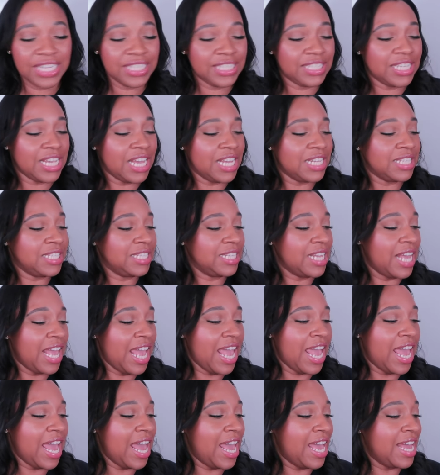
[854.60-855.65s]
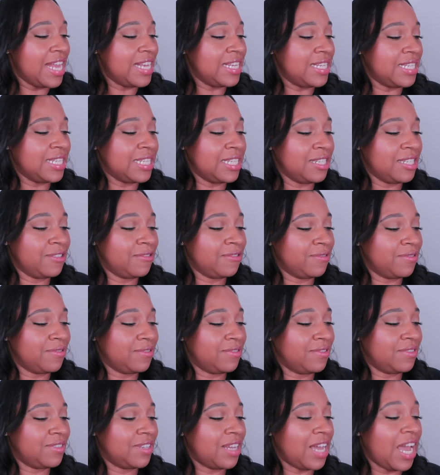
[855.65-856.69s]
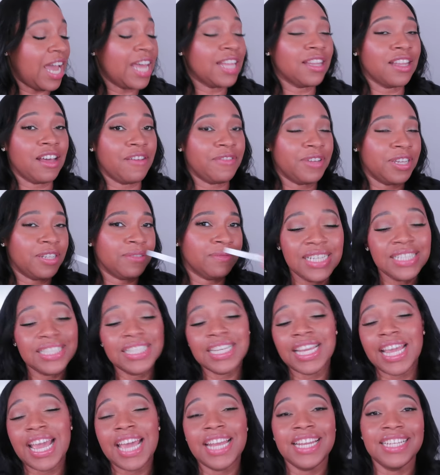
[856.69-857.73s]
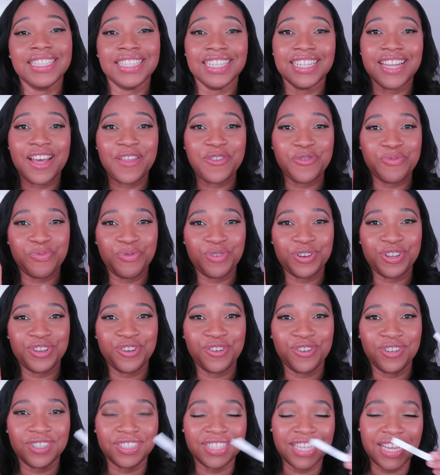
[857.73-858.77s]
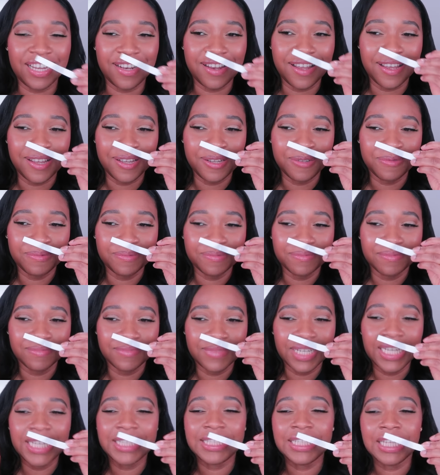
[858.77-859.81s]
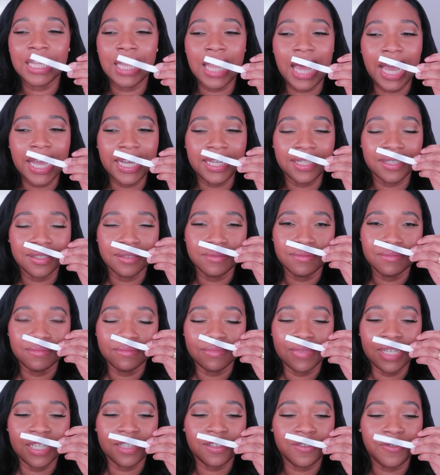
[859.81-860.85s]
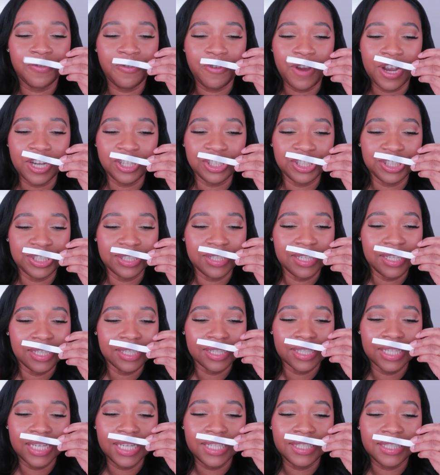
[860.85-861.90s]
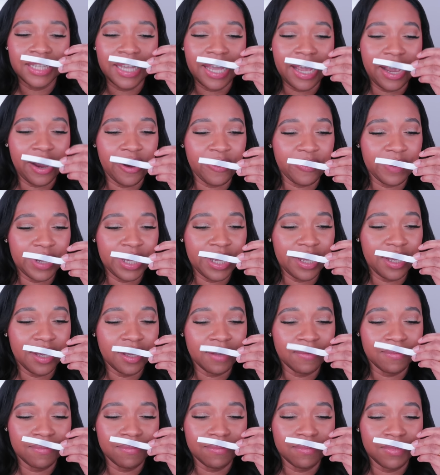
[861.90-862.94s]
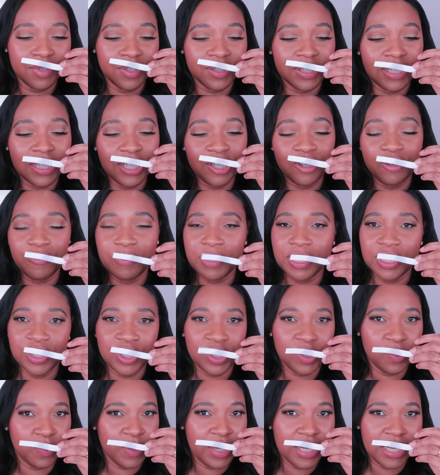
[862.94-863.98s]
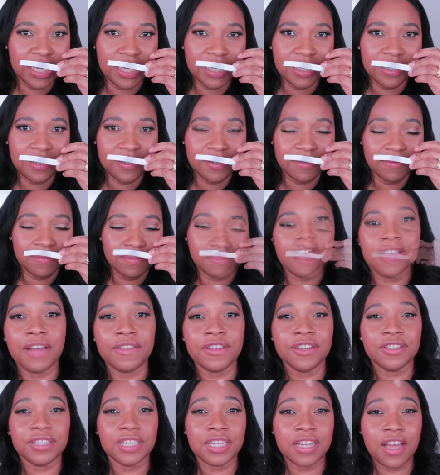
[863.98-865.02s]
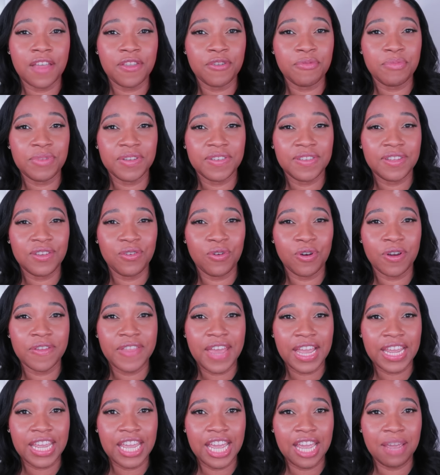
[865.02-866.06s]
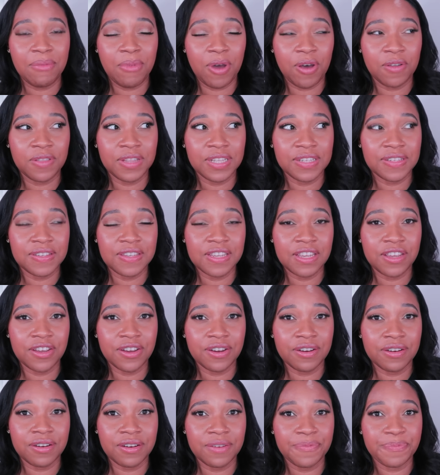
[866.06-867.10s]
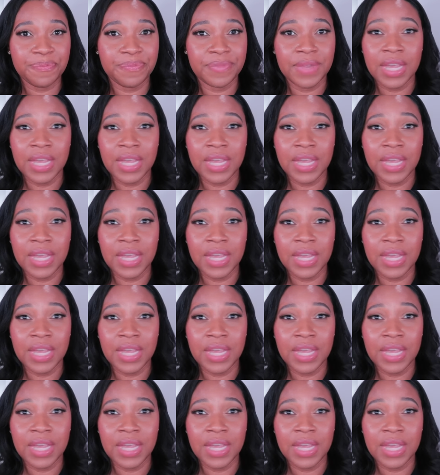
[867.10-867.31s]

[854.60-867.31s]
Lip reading: scent, and I love it. This again is another pretty girl scent. It's light, it's fresh, it's airy, there's a little bit of sweetness. Now there's another Miss Dior that came out this year,